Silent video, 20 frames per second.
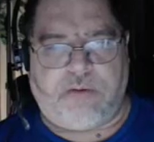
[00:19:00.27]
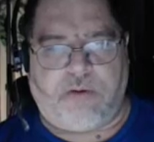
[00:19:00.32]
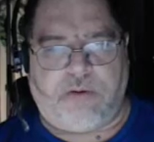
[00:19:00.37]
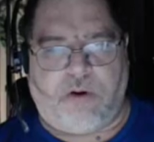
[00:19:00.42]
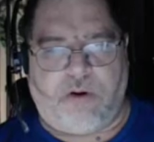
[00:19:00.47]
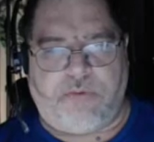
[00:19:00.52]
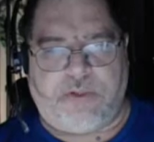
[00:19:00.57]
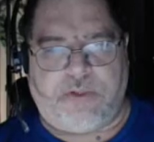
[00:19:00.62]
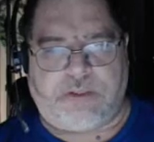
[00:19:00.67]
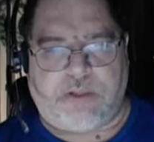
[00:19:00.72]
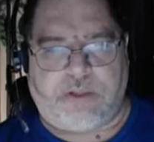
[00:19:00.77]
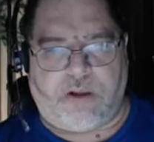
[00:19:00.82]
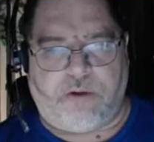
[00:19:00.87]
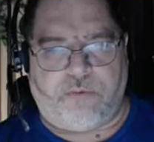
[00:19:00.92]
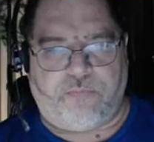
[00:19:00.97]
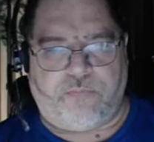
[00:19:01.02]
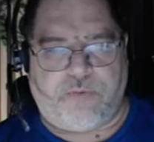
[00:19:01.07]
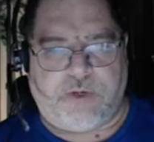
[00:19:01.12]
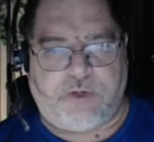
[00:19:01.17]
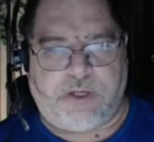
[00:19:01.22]
all this all
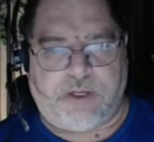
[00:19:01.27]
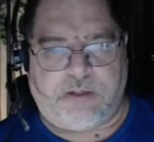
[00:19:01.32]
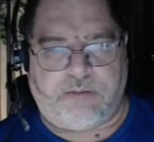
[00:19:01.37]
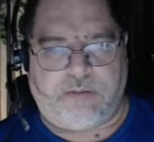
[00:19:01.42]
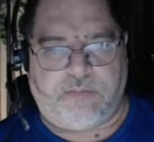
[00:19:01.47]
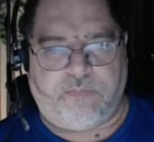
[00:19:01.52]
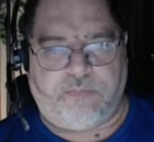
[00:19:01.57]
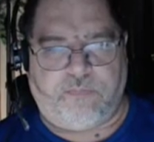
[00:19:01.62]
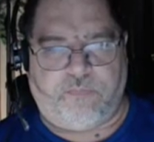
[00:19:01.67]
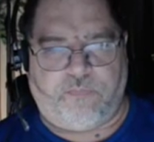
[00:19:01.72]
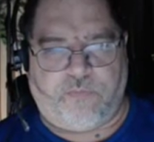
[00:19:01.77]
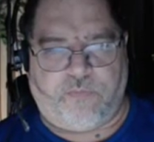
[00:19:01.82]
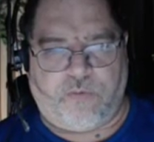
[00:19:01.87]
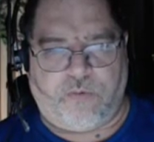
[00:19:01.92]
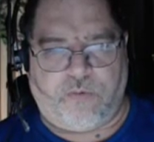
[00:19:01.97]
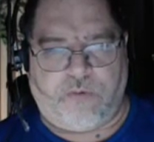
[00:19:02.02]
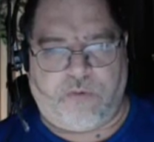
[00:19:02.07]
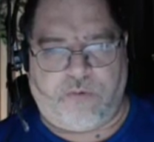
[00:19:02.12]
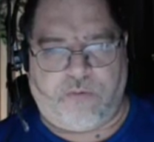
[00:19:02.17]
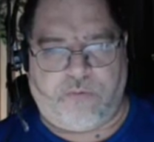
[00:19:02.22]
over again
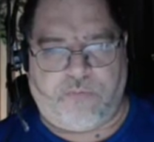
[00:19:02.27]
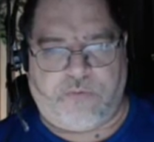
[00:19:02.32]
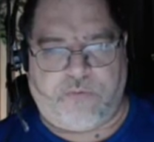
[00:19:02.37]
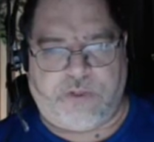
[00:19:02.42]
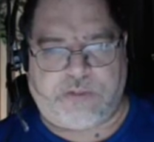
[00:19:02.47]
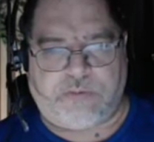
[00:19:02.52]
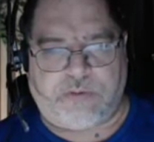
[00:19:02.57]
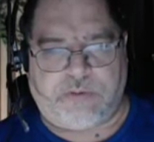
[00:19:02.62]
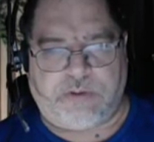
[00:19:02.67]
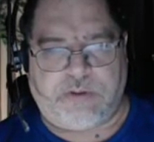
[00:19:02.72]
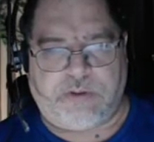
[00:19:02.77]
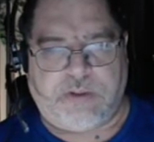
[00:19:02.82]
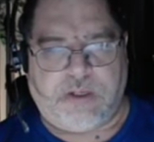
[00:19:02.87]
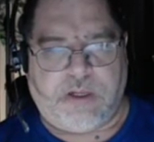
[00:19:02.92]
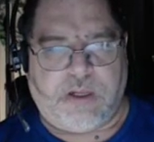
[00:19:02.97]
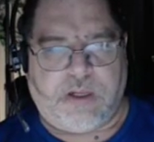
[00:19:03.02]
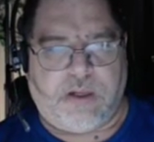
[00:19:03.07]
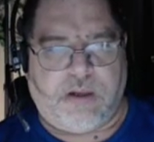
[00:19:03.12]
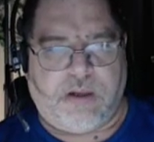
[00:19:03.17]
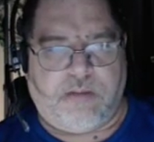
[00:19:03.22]
for this one,
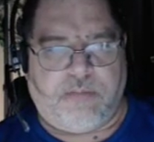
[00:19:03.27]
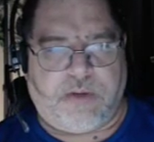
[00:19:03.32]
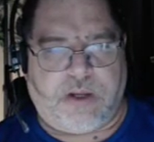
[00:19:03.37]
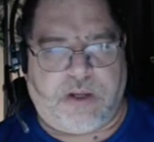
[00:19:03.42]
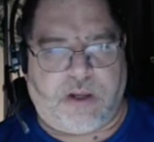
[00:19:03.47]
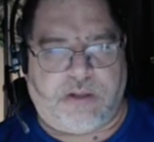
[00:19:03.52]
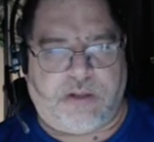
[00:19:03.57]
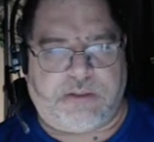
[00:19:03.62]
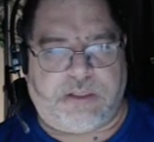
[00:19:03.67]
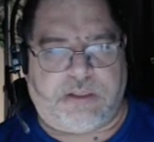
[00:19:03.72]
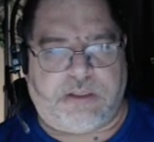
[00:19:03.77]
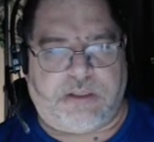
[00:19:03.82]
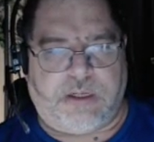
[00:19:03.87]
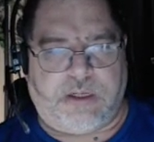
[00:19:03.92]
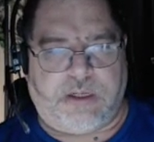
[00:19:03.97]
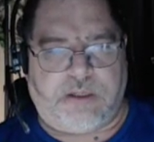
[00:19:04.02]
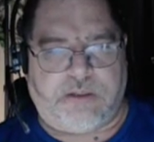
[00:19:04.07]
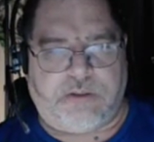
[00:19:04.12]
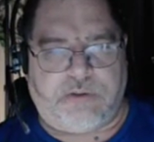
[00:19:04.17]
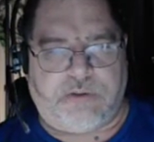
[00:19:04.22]
because it
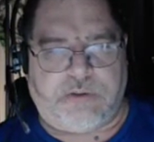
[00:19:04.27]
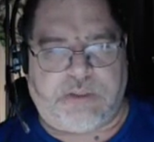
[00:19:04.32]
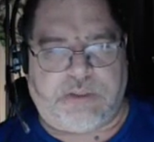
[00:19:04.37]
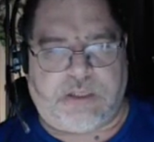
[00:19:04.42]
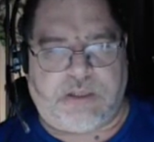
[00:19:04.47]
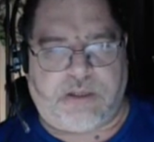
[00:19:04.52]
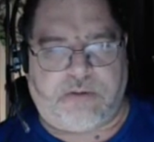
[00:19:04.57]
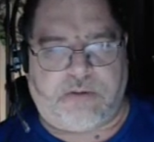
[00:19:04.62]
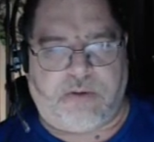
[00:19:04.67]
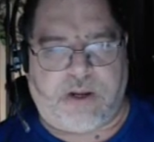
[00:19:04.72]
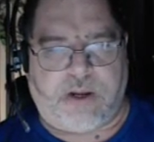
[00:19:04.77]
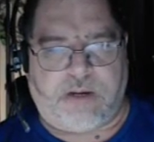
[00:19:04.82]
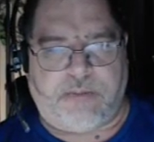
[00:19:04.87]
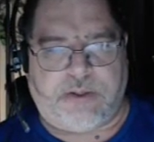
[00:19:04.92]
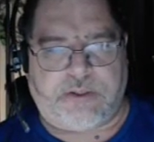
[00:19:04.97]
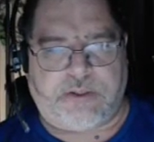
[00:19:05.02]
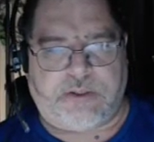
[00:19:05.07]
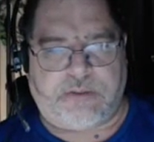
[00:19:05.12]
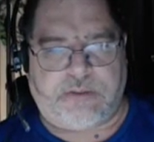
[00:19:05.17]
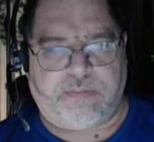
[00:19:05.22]
is using another
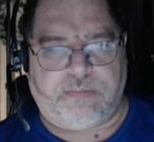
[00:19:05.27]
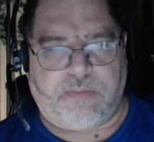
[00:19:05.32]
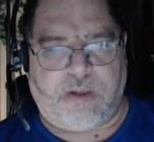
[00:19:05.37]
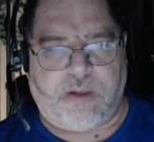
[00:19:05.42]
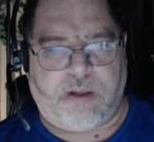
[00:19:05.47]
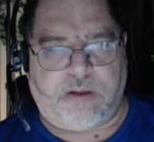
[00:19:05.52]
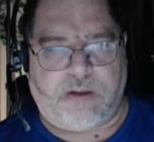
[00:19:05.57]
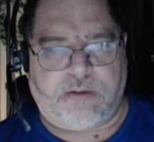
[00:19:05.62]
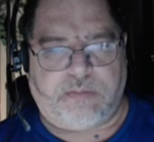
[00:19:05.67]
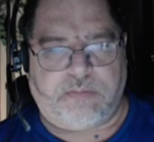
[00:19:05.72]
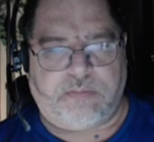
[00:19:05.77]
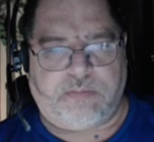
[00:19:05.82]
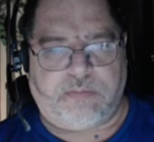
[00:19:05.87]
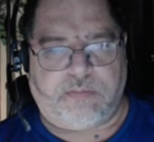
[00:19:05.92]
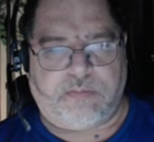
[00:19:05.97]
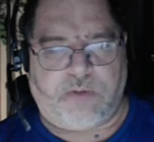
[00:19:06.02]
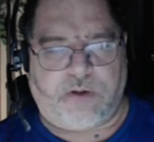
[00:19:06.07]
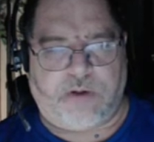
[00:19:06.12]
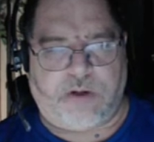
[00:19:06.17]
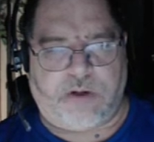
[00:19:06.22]
animation,
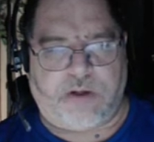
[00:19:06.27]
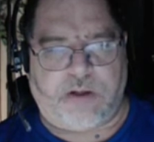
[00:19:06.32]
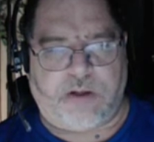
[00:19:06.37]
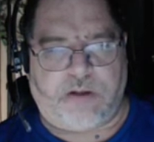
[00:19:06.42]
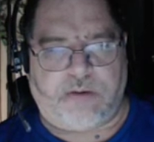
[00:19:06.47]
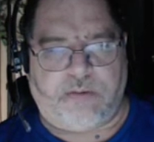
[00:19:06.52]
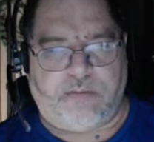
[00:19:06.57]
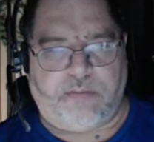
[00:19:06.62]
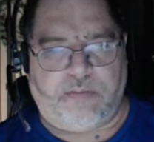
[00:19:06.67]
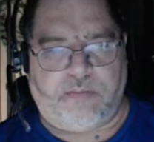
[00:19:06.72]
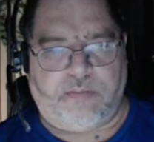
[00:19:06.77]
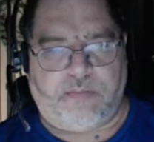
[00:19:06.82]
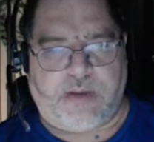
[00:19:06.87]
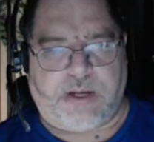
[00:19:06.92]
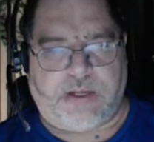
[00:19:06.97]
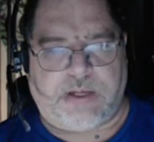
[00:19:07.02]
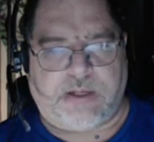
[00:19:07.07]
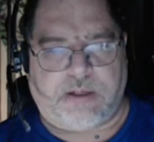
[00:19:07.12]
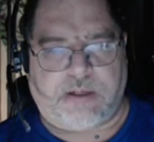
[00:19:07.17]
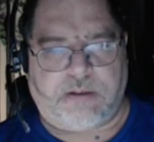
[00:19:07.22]
another
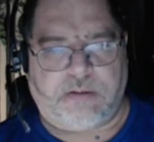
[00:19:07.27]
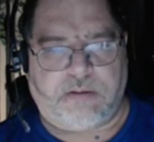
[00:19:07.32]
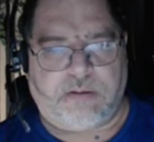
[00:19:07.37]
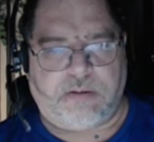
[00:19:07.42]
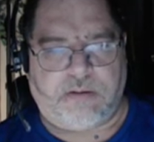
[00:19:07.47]
mannequin.